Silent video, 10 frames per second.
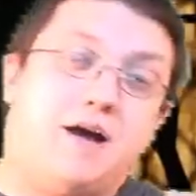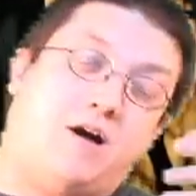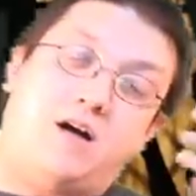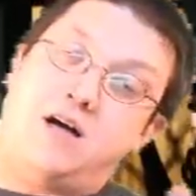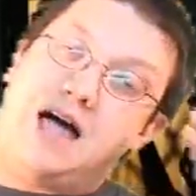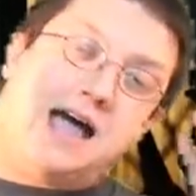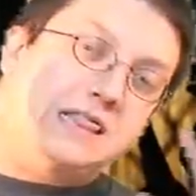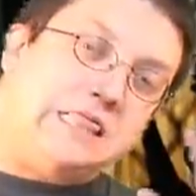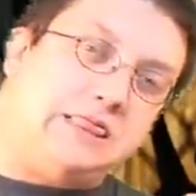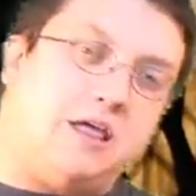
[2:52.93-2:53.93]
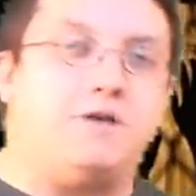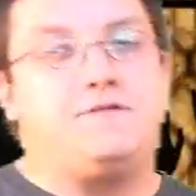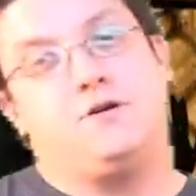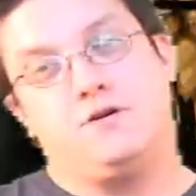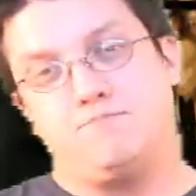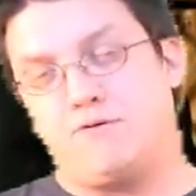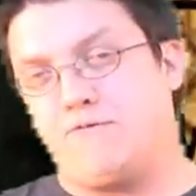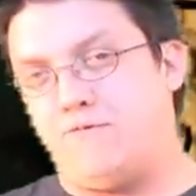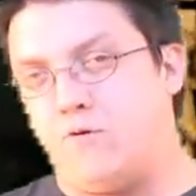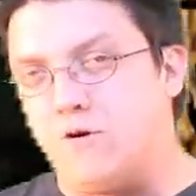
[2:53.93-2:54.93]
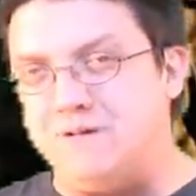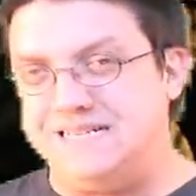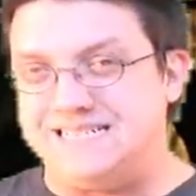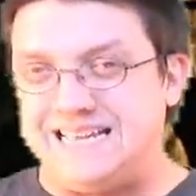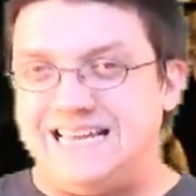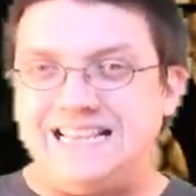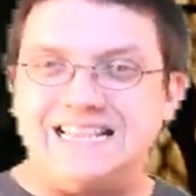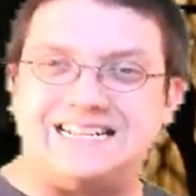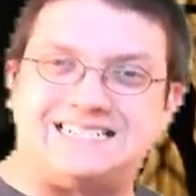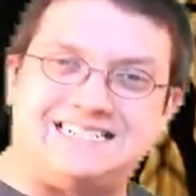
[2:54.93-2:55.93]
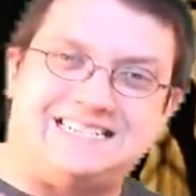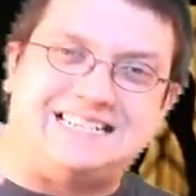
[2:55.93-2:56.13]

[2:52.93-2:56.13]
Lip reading: oh, I loved her performance in this.